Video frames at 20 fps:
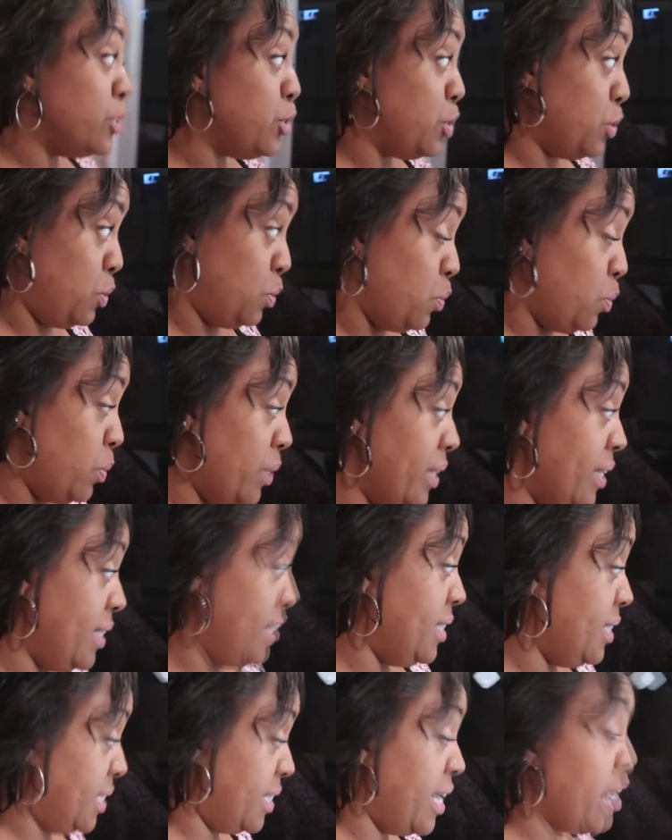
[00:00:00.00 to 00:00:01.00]
to do
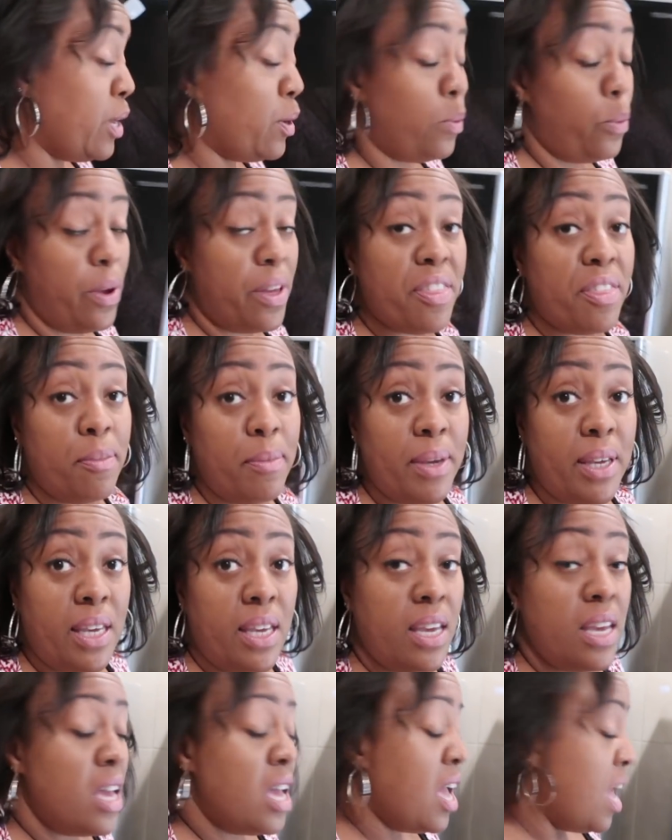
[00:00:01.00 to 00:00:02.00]
is take with
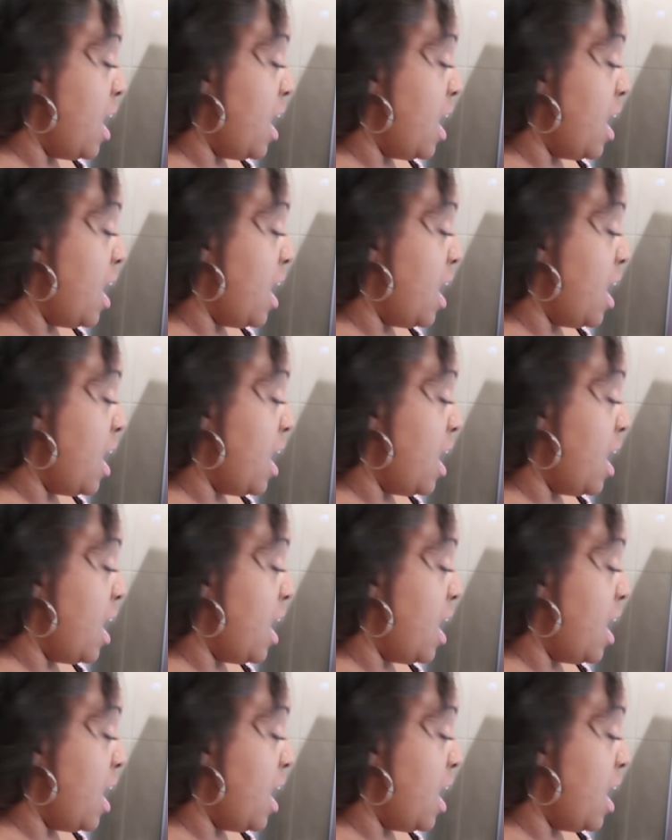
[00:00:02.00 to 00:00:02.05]
me